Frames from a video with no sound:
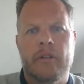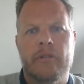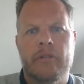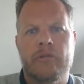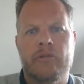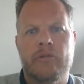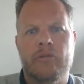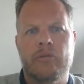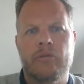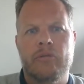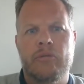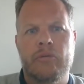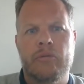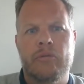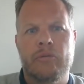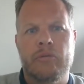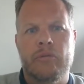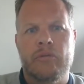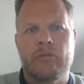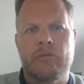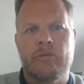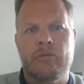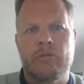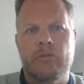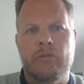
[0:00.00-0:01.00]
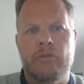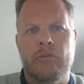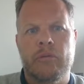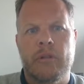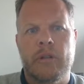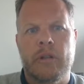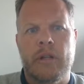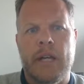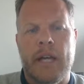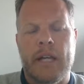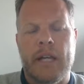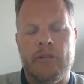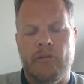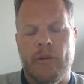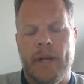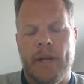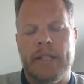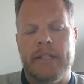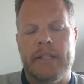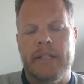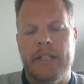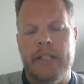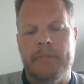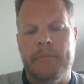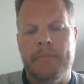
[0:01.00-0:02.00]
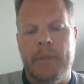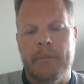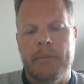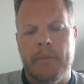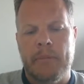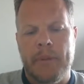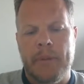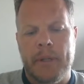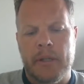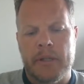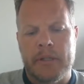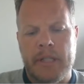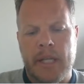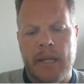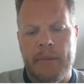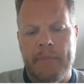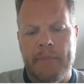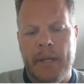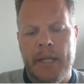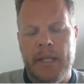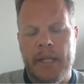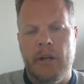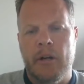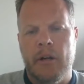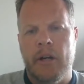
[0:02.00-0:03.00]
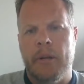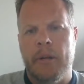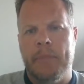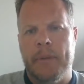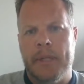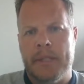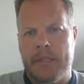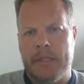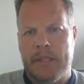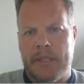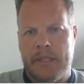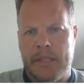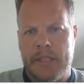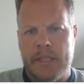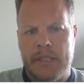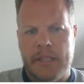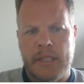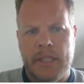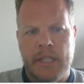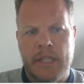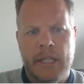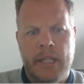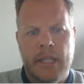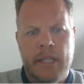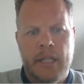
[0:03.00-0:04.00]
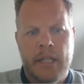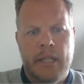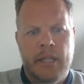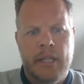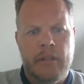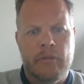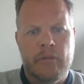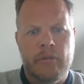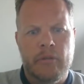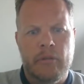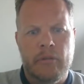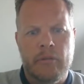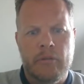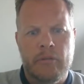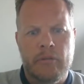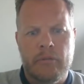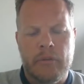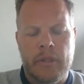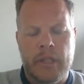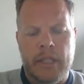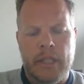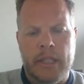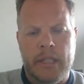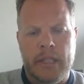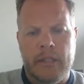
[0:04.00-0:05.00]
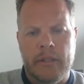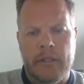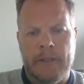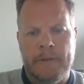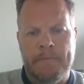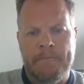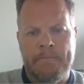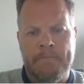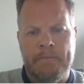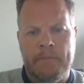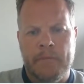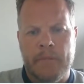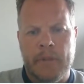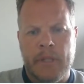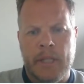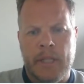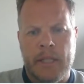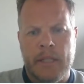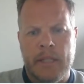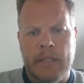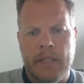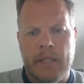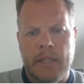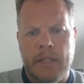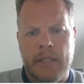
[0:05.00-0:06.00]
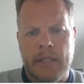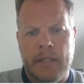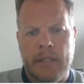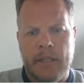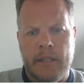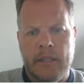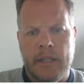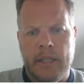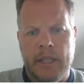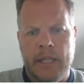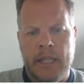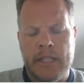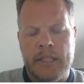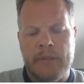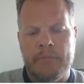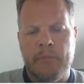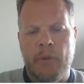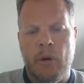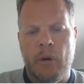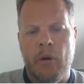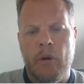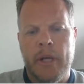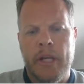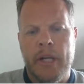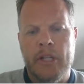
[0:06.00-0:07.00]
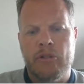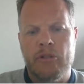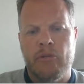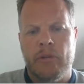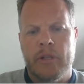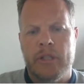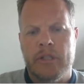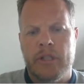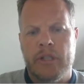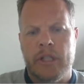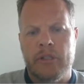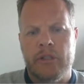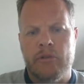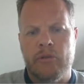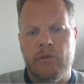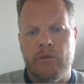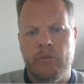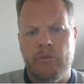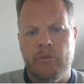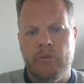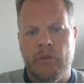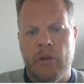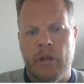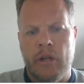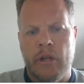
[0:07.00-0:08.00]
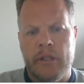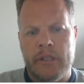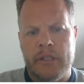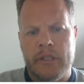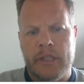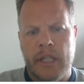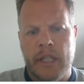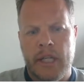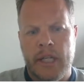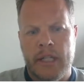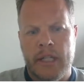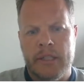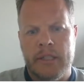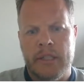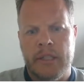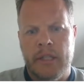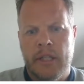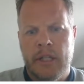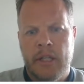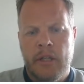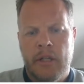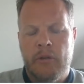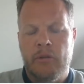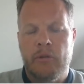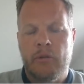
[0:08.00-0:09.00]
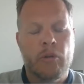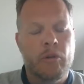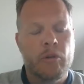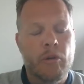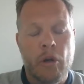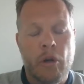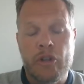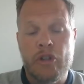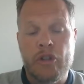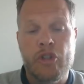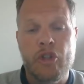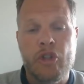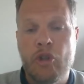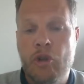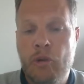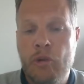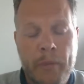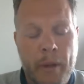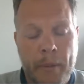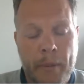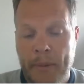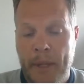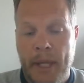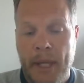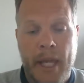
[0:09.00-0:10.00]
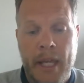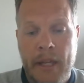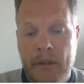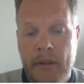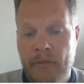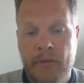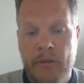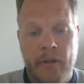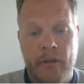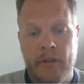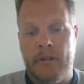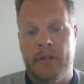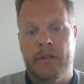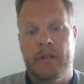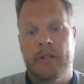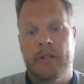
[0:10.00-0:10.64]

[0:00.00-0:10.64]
to attract these people, because there are many other businesses, that it's more interesting to understand, consumer behavior.